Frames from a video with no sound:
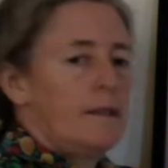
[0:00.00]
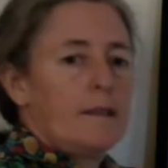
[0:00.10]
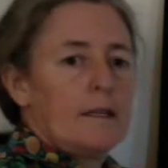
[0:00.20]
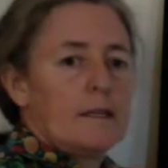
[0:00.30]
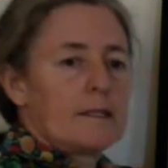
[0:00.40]

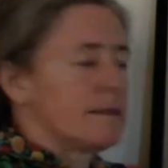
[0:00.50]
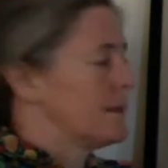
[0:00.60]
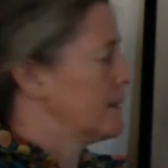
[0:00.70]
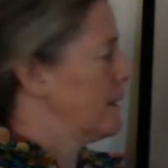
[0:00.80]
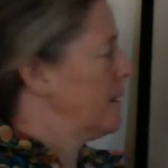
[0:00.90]

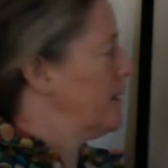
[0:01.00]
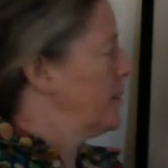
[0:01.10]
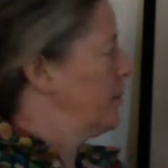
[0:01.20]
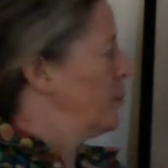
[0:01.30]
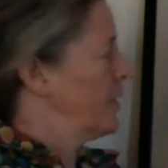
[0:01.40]
things
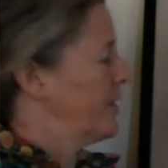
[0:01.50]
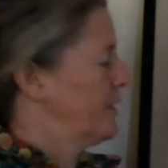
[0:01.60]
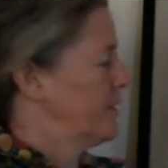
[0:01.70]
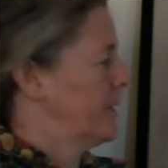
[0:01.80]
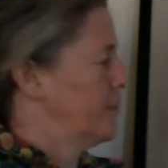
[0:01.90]
um, with the
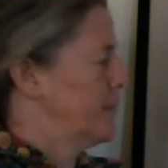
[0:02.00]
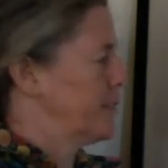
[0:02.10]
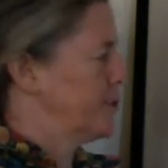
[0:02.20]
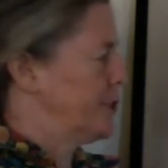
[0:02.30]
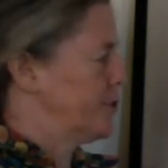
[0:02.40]

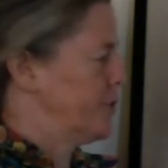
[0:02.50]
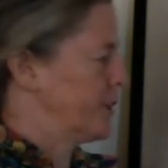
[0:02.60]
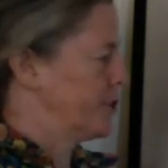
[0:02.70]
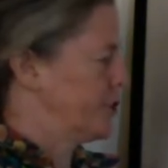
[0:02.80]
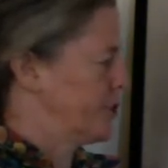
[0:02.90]
sedimentary
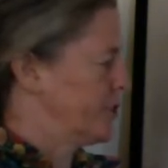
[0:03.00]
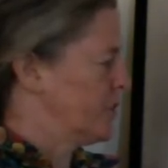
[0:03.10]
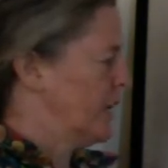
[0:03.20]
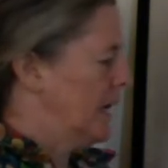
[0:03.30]
structures